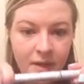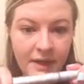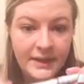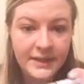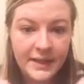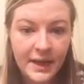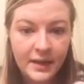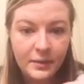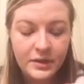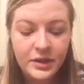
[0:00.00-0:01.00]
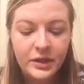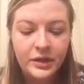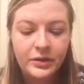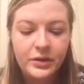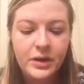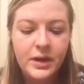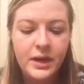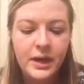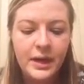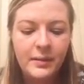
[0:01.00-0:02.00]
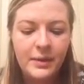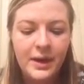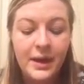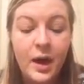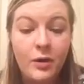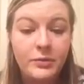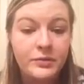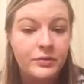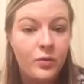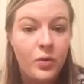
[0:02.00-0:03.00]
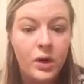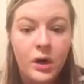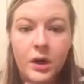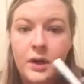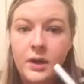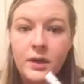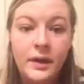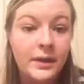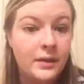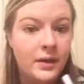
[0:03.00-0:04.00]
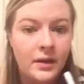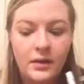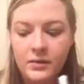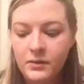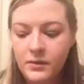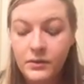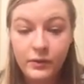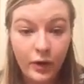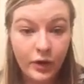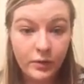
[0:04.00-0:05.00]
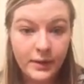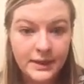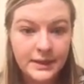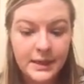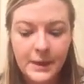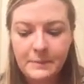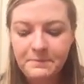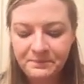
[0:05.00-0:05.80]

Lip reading: inside the material. It helps for lengthening, volumizing.